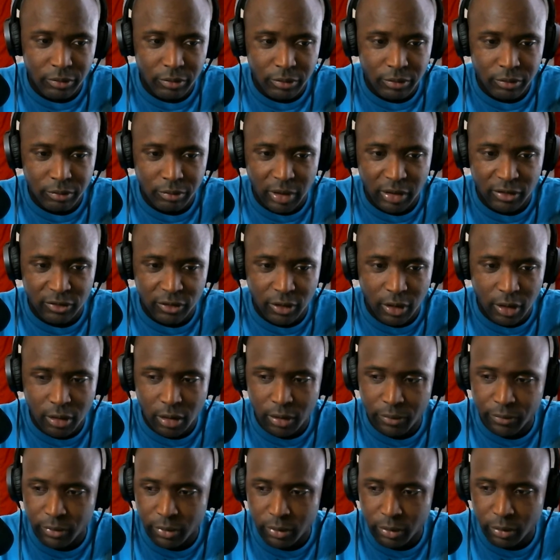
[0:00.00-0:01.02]
my sign
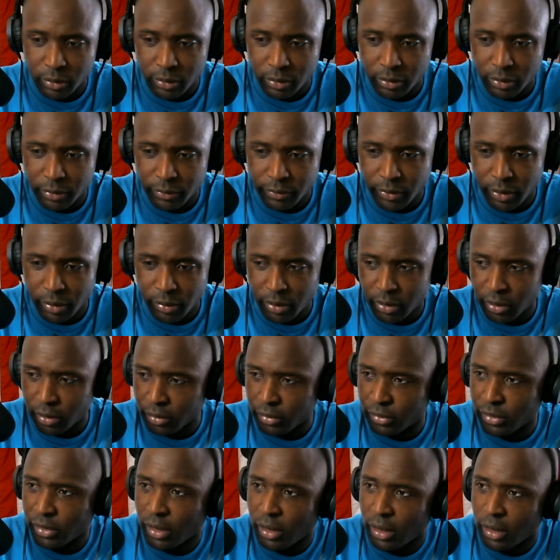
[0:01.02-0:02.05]
off in a very long
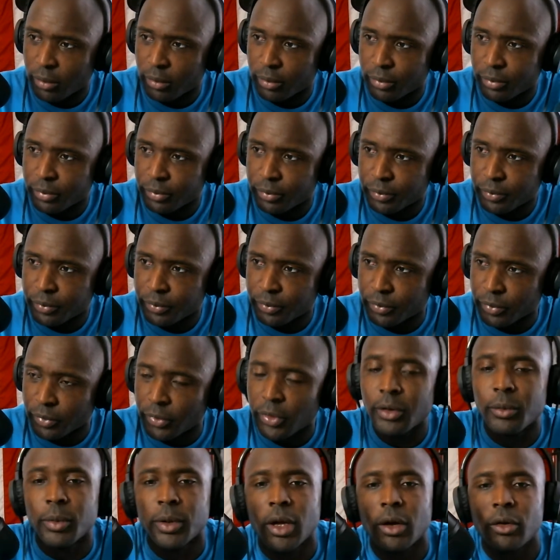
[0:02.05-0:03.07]
time. Hmm,
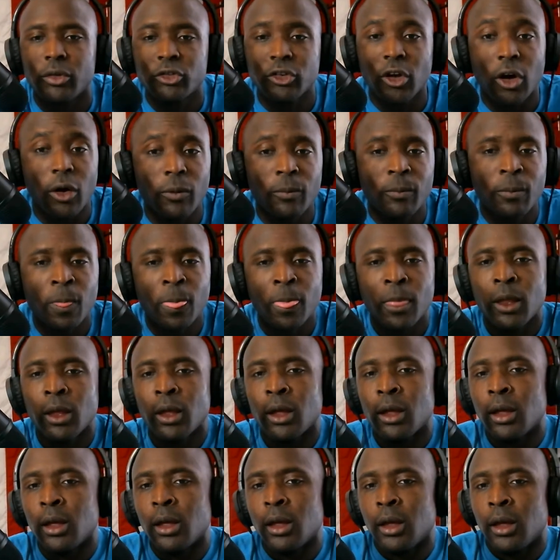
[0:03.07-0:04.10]
here we go. So,
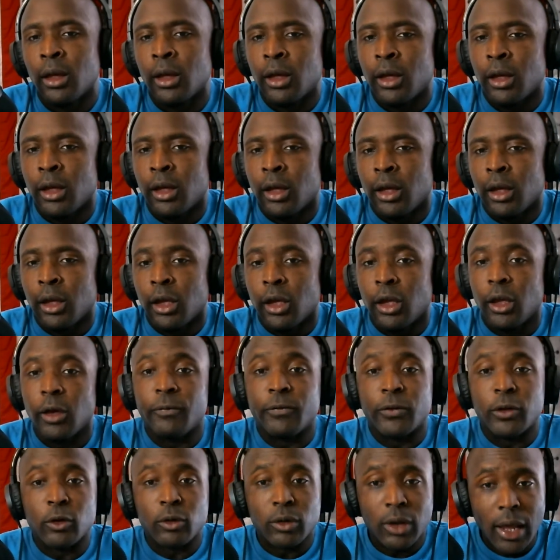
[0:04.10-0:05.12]
if
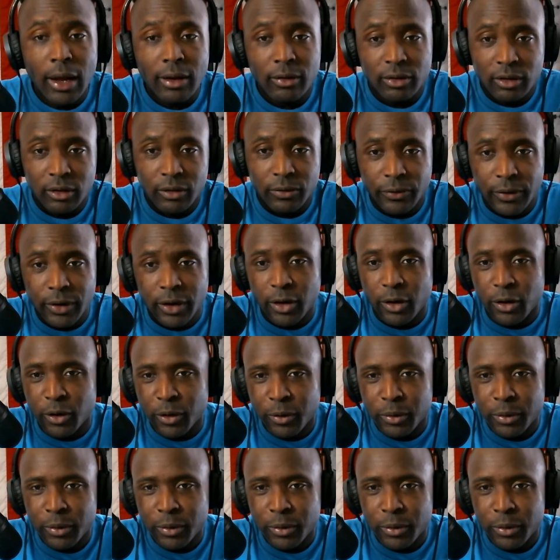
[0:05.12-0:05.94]
you like this video,